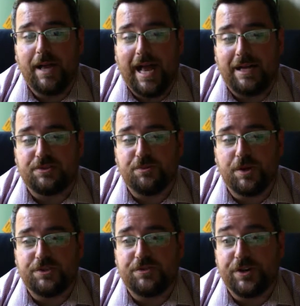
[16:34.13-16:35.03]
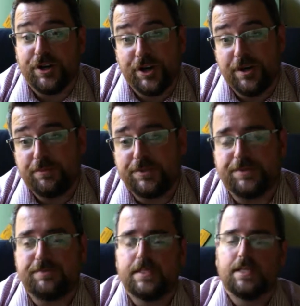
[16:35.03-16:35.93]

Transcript: as much for GERPs.